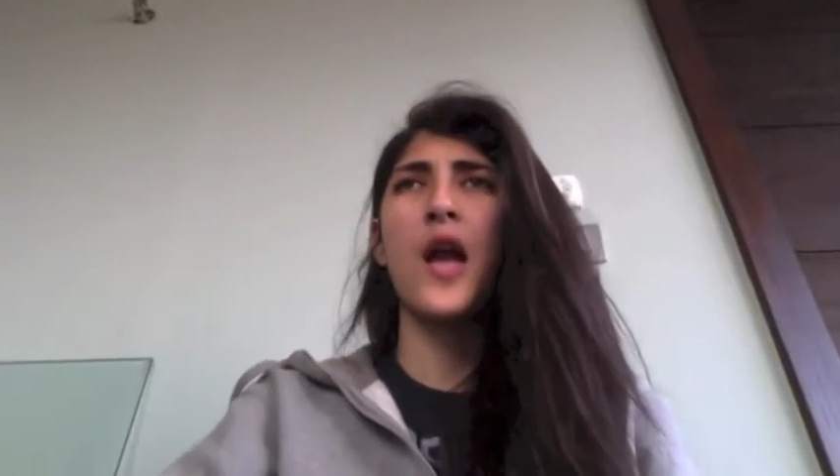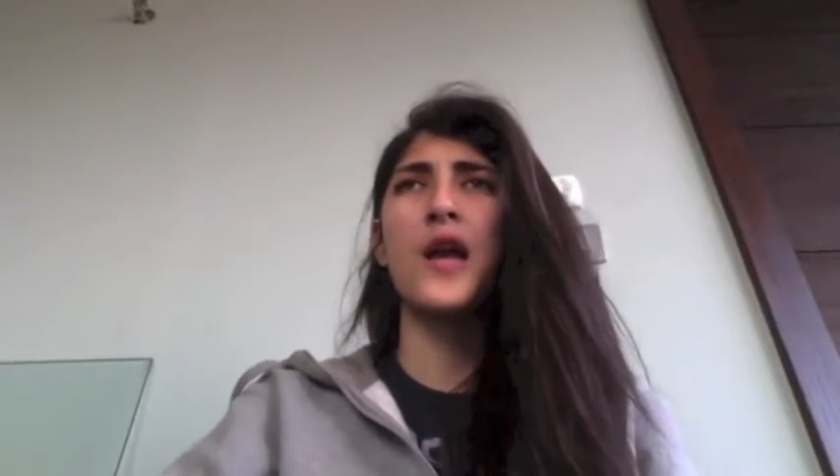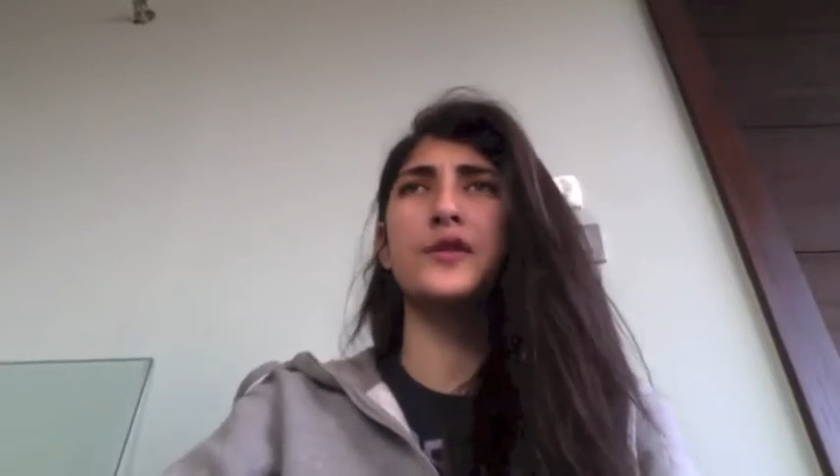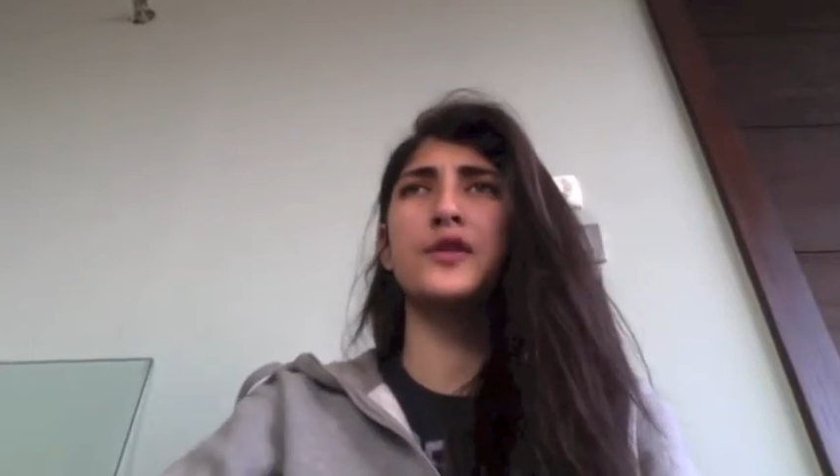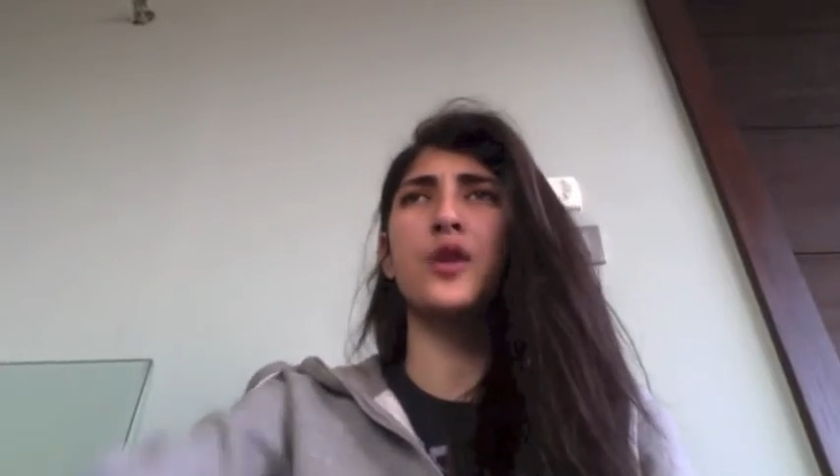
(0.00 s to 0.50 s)

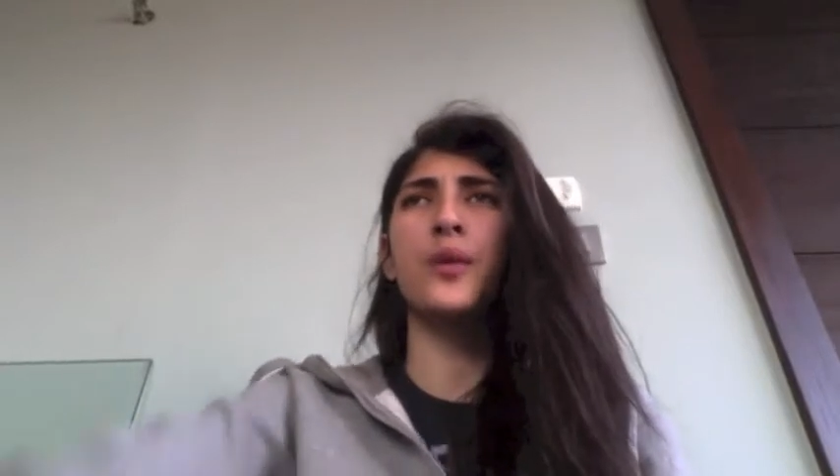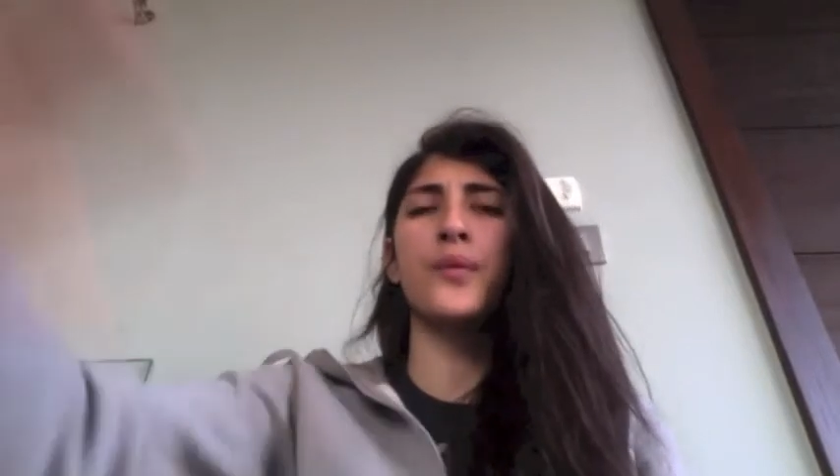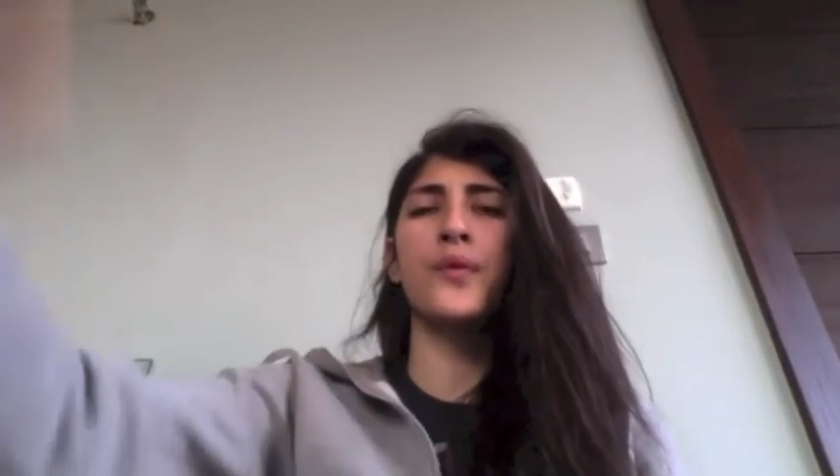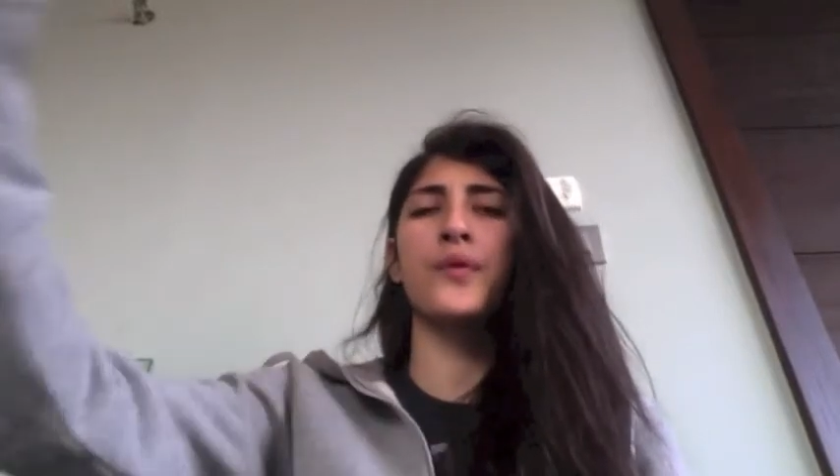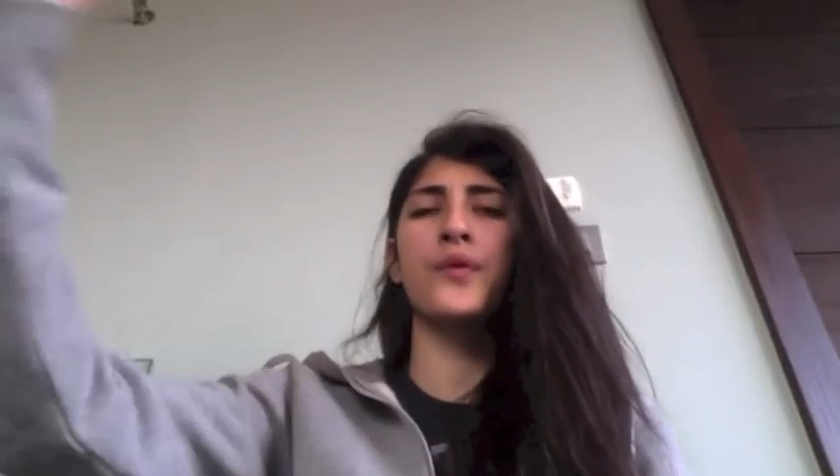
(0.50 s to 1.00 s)
Some
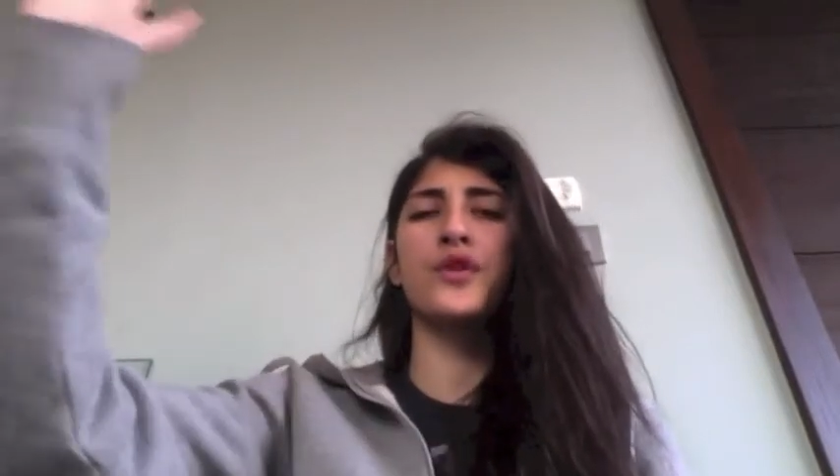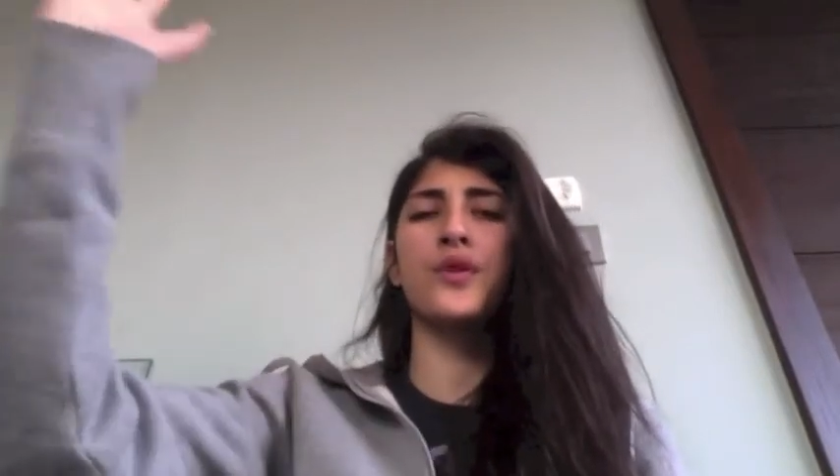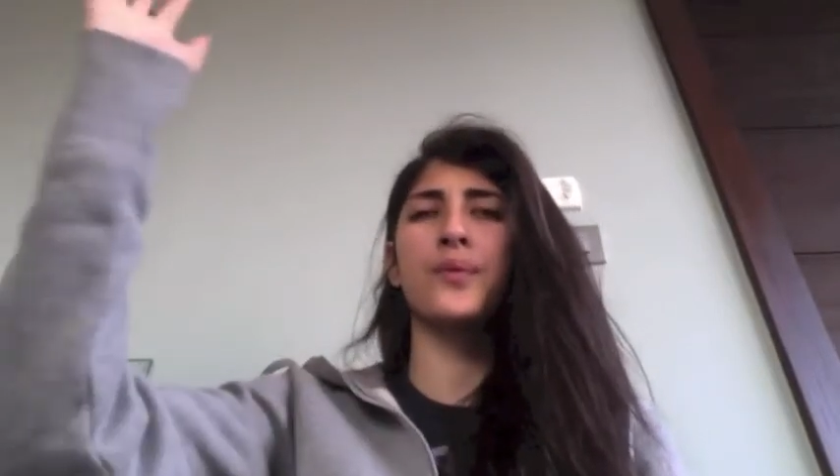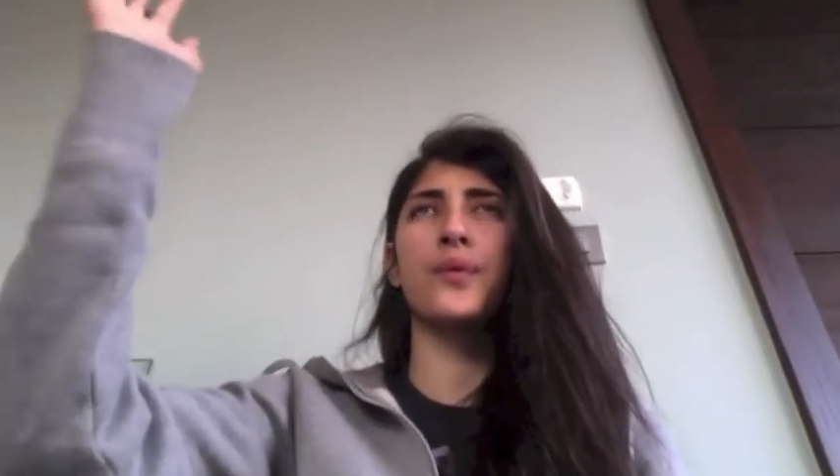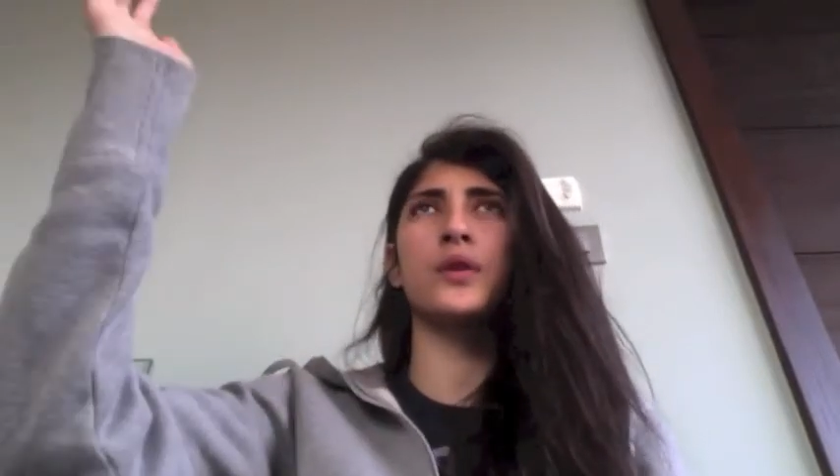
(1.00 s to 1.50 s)
threw their
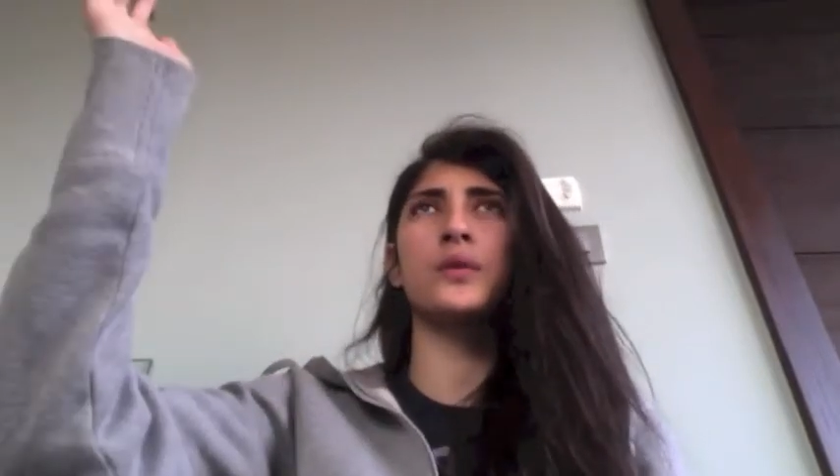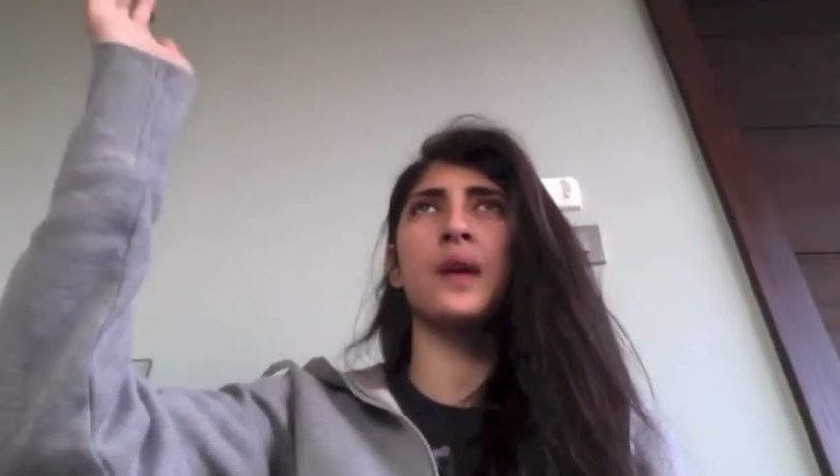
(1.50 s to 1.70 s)
support